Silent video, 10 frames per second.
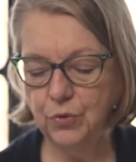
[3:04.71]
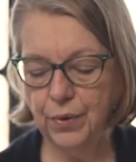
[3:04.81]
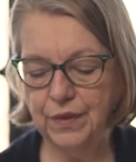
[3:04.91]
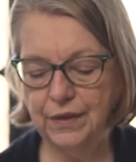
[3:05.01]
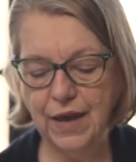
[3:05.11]

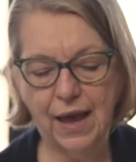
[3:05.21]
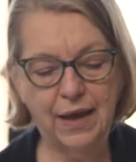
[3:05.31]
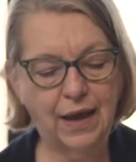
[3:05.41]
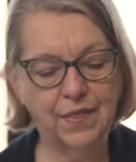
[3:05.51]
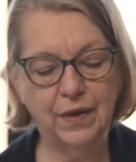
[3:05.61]
Dorothy
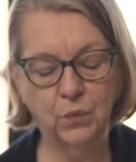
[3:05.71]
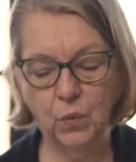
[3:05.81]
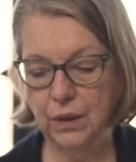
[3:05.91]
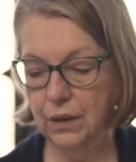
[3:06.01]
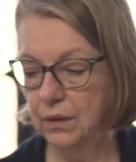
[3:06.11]
Day, and then
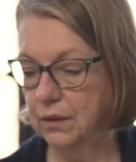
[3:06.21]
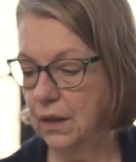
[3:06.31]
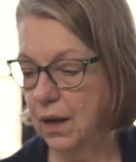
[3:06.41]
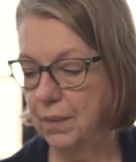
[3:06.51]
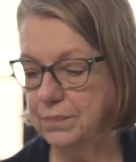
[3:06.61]
we'll
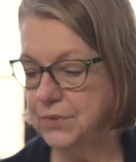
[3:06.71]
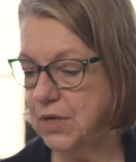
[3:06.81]
um,